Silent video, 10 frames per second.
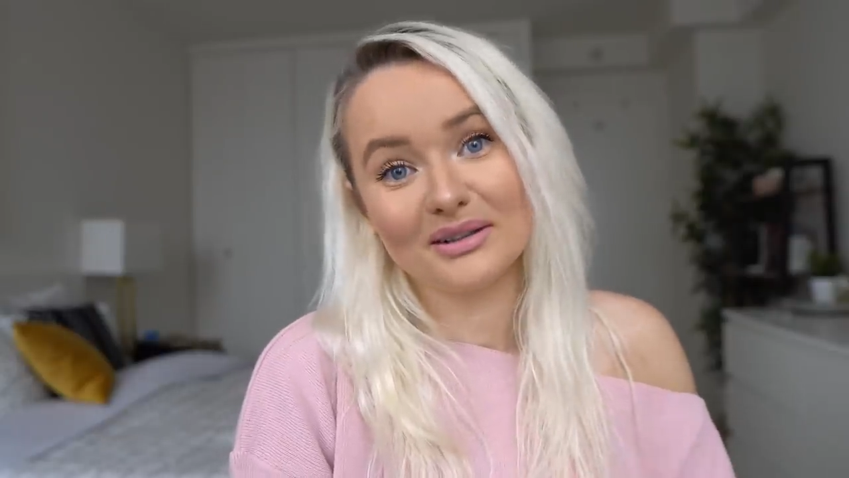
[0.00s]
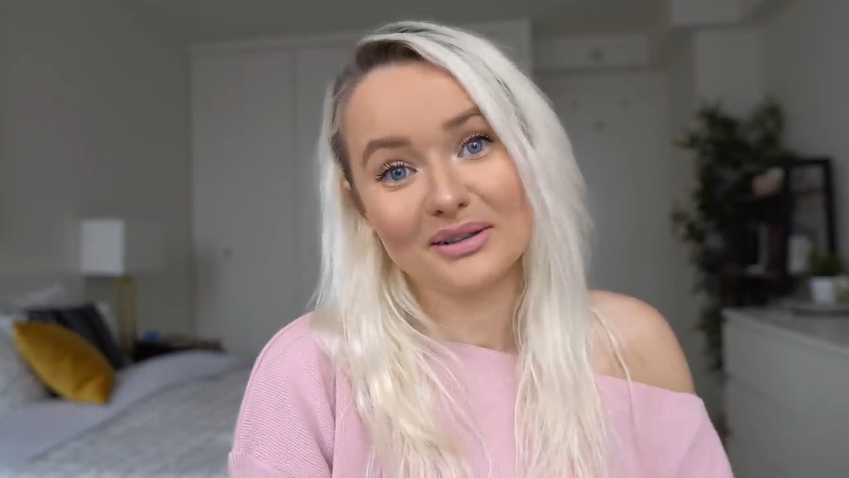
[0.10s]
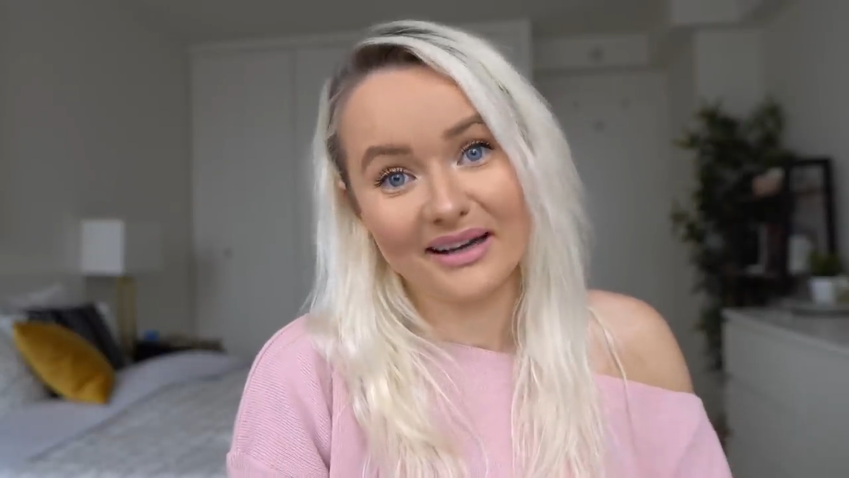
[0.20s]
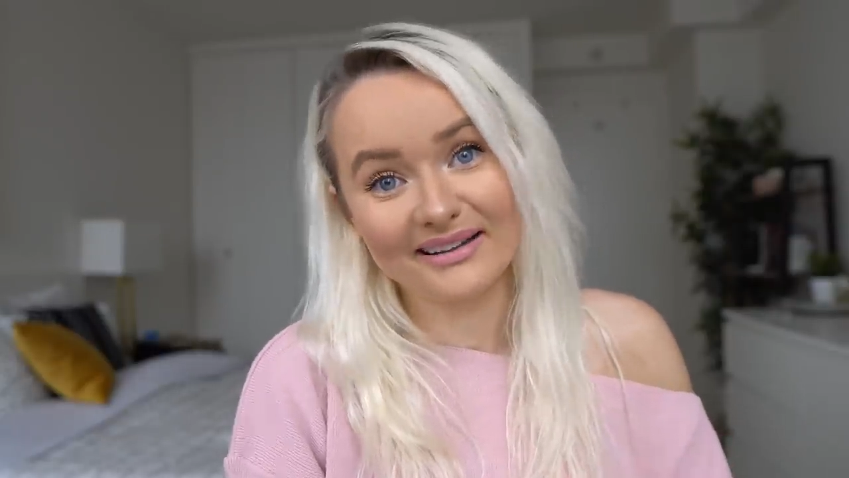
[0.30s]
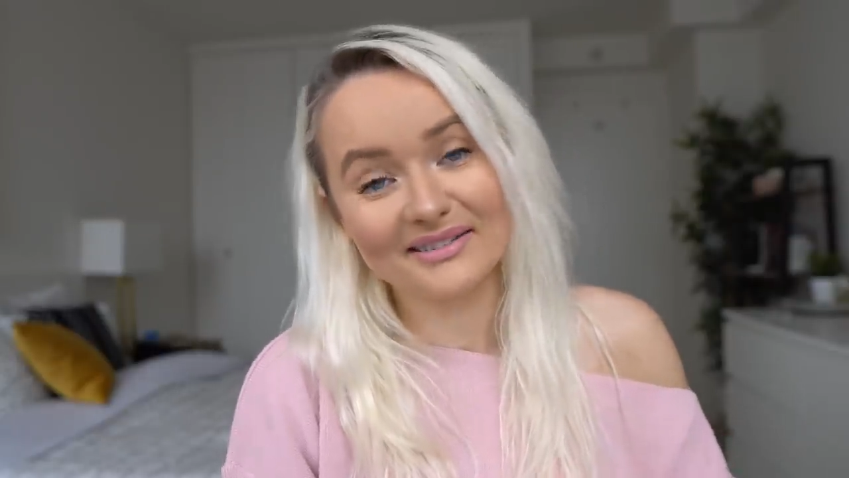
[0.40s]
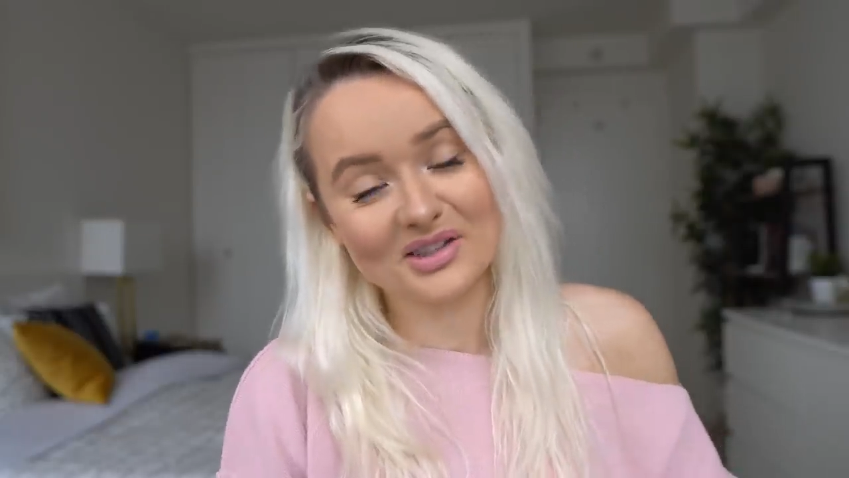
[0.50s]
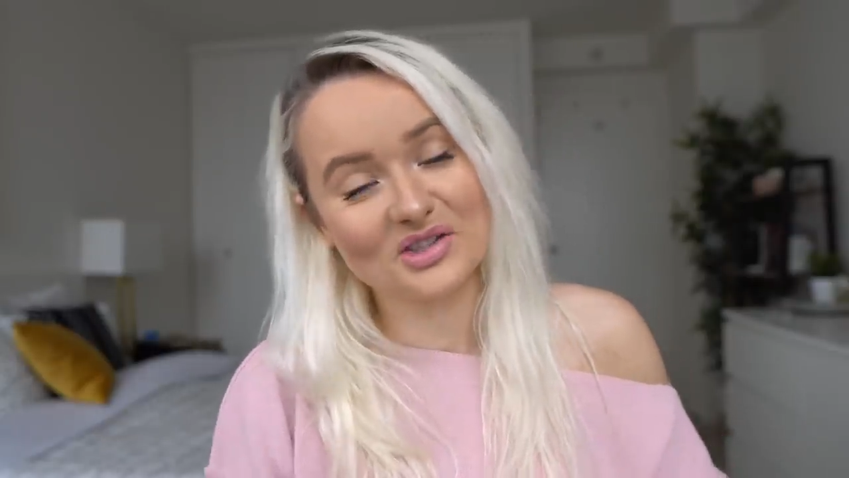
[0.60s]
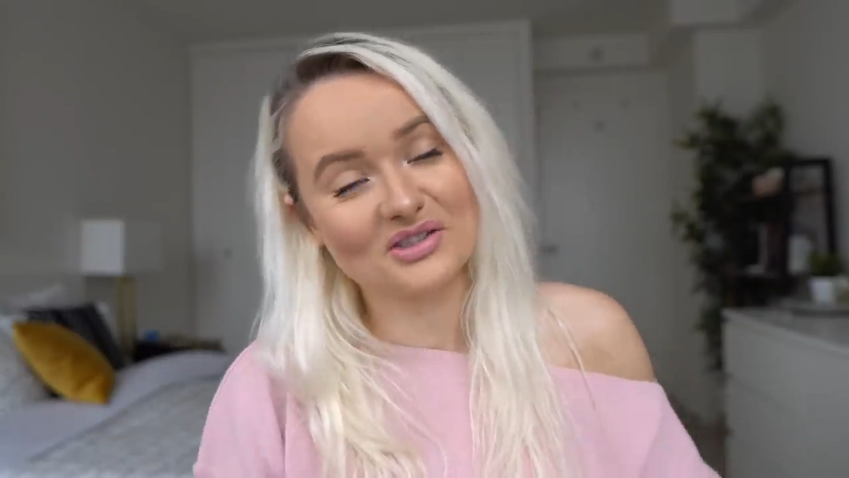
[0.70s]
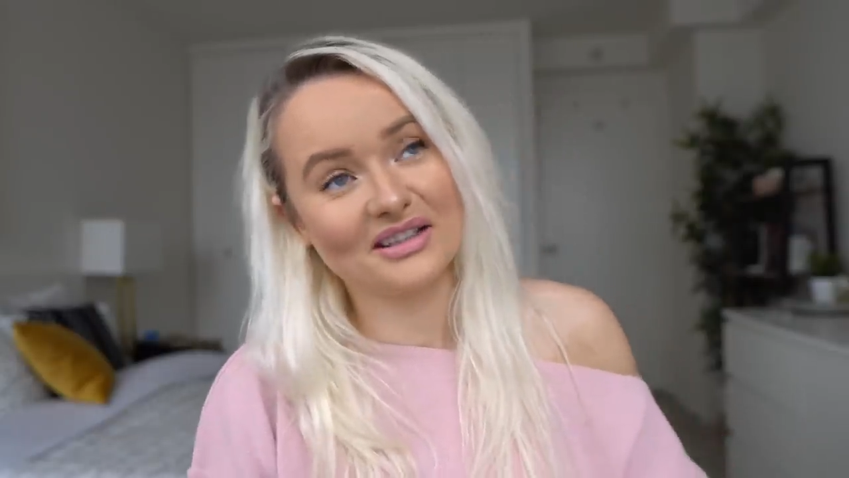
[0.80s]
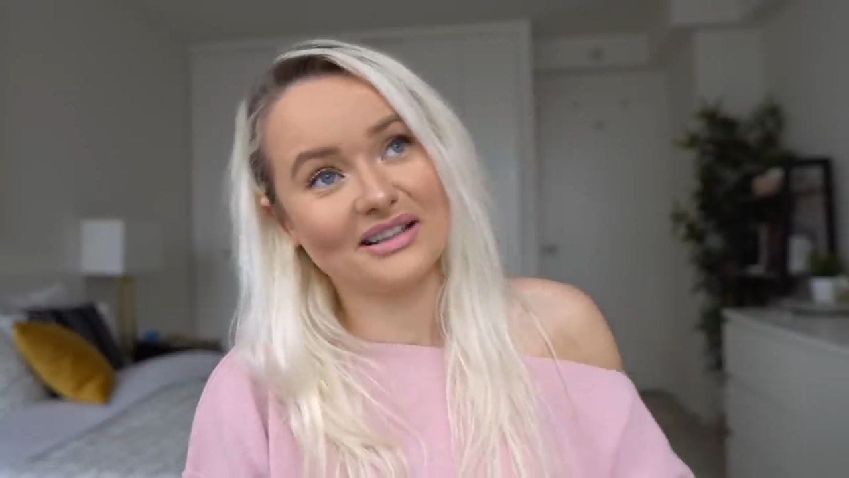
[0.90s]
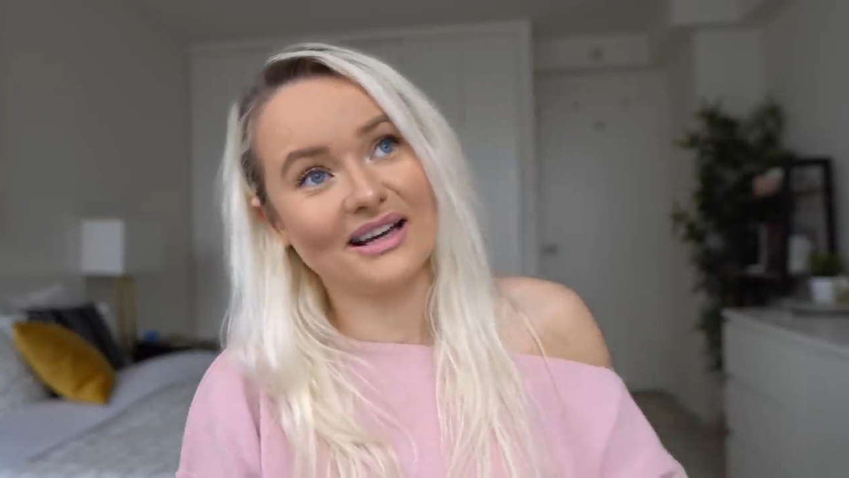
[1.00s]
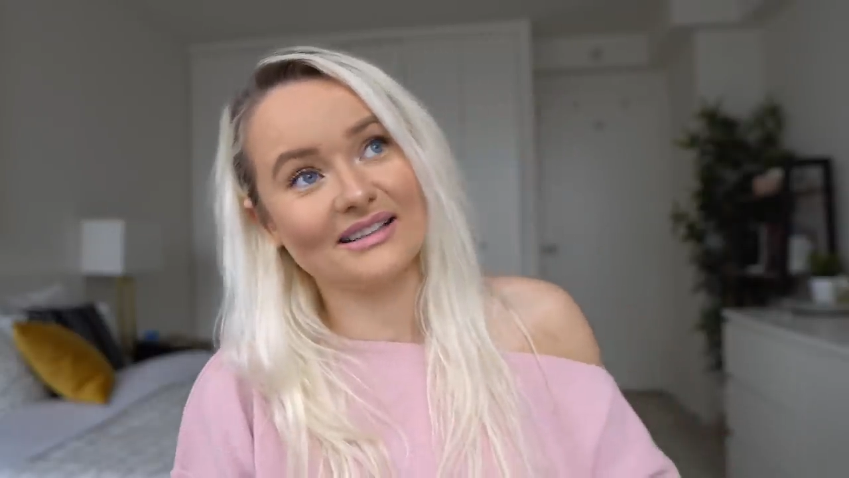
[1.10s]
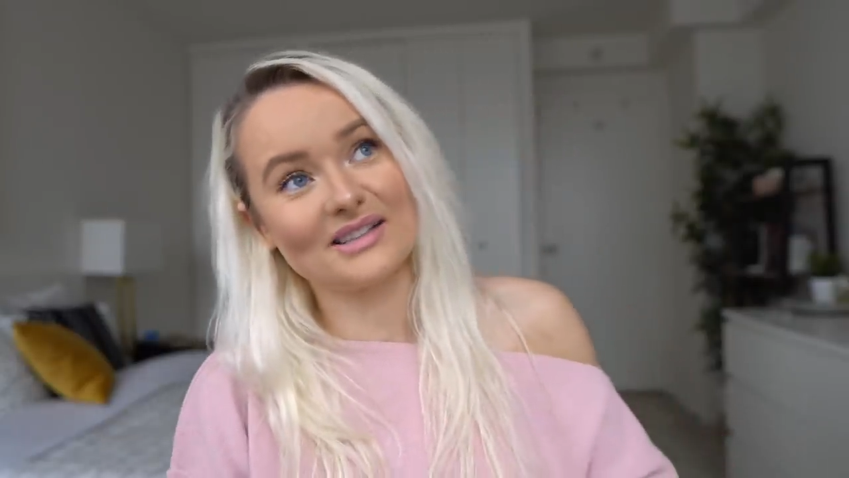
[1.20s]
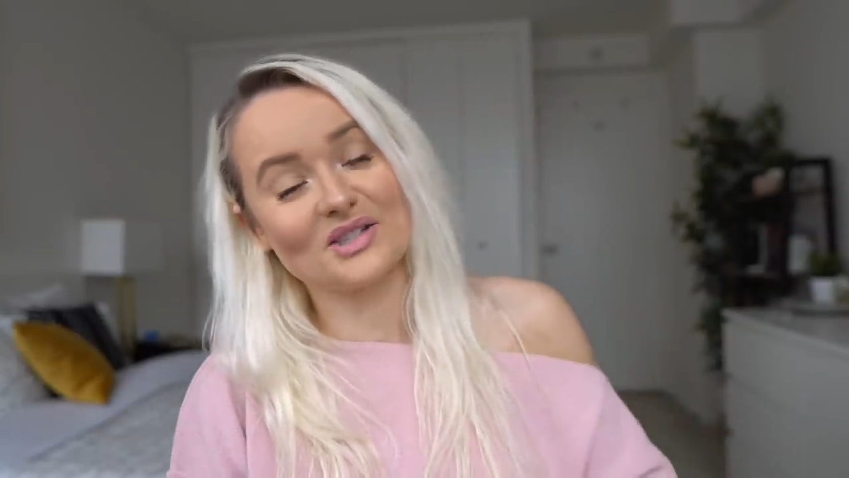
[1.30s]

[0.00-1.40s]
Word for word: Okay, let's just say that.